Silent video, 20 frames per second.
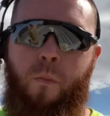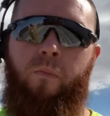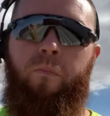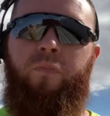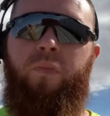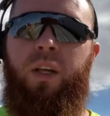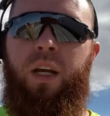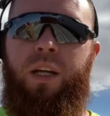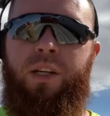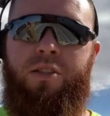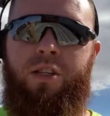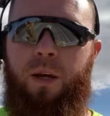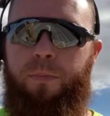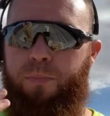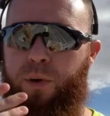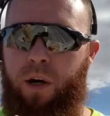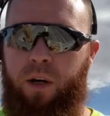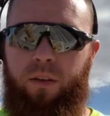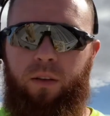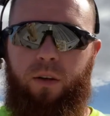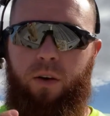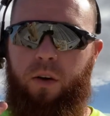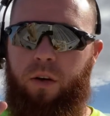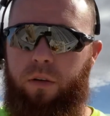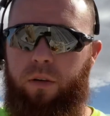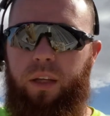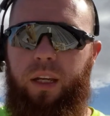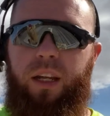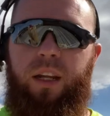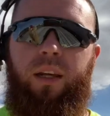like I said, pardon the
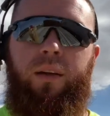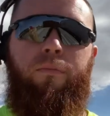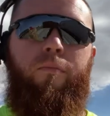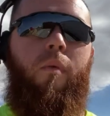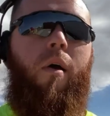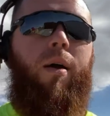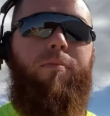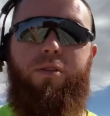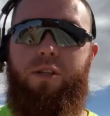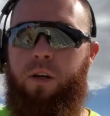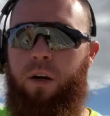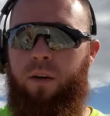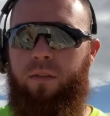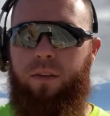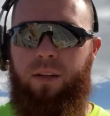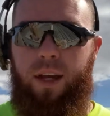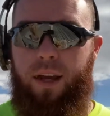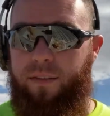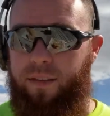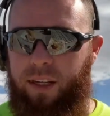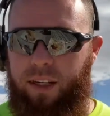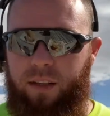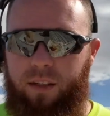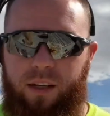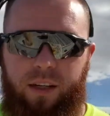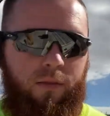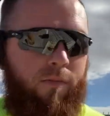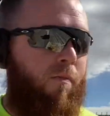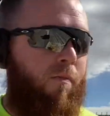whole eating, I'm starving, haven't eaten yet.